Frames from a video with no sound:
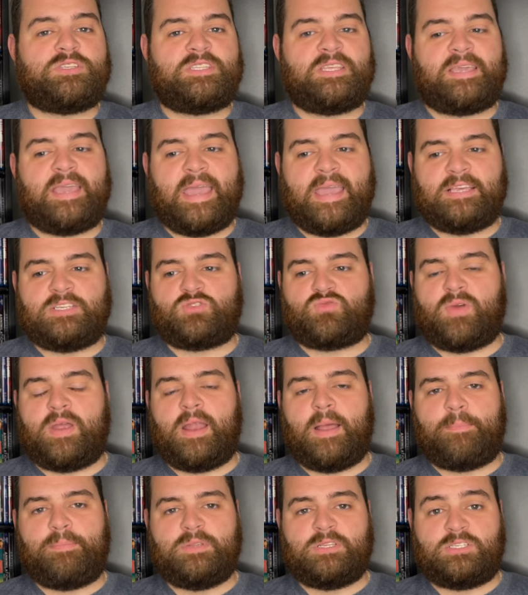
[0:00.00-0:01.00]
the case right
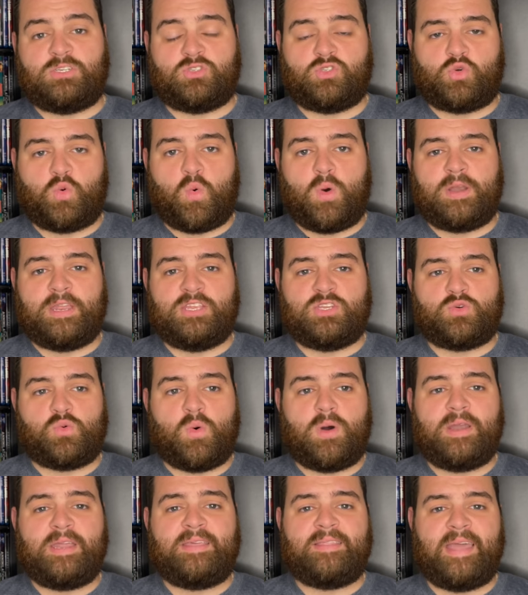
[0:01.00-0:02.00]
up until
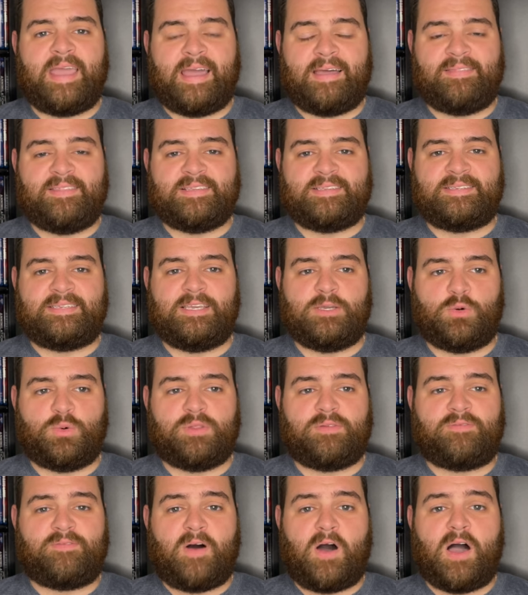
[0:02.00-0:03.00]
2020. They had this deal
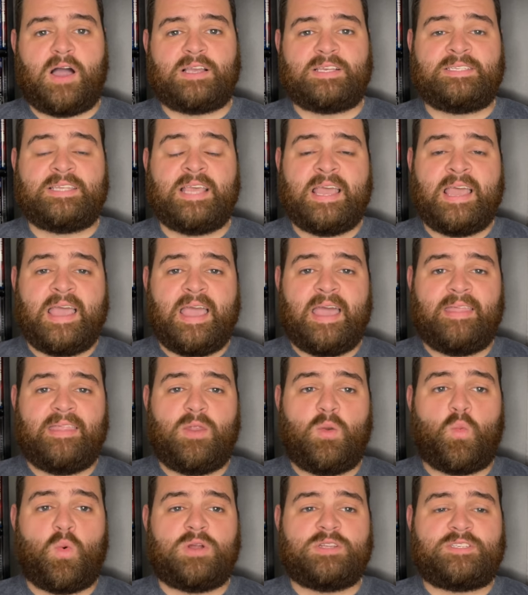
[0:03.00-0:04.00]
with Fox. And
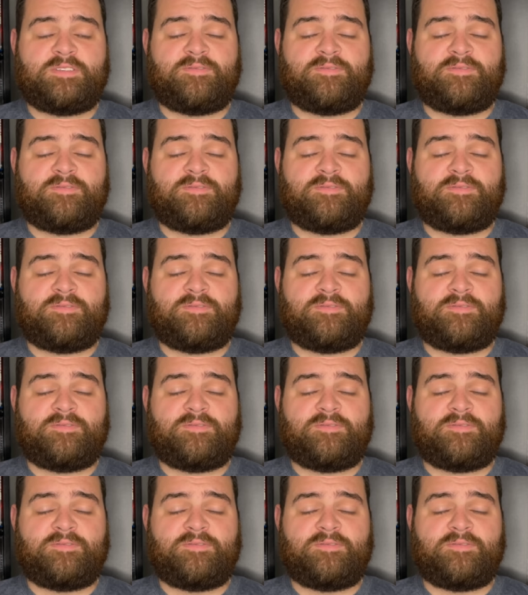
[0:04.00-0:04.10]
then once